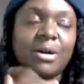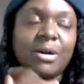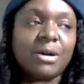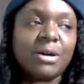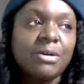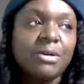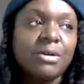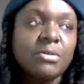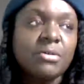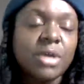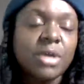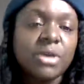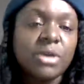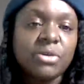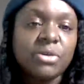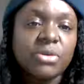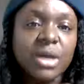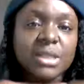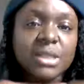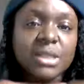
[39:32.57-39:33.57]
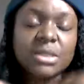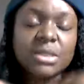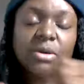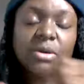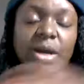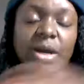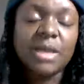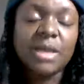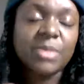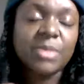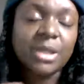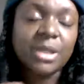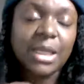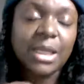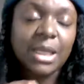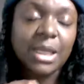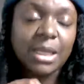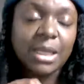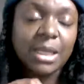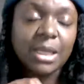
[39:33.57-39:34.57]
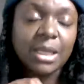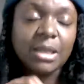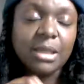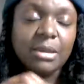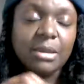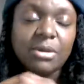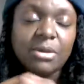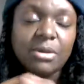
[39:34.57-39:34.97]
oh no, you guys know I'm a lady